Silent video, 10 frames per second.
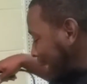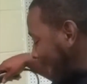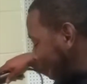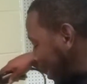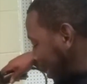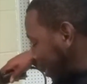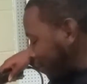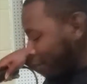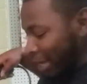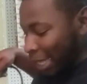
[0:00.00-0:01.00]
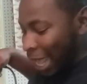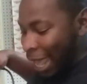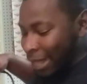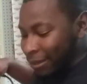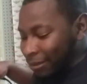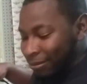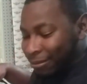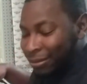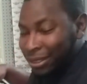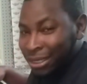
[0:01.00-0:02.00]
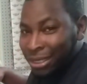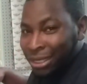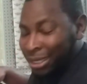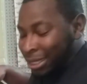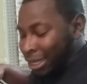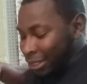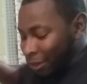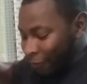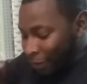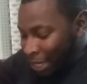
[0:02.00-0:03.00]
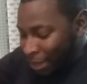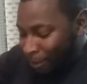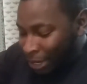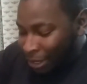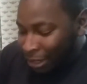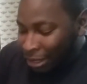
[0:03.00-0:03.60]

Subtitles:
can get really hot to the touch. So if you keep it,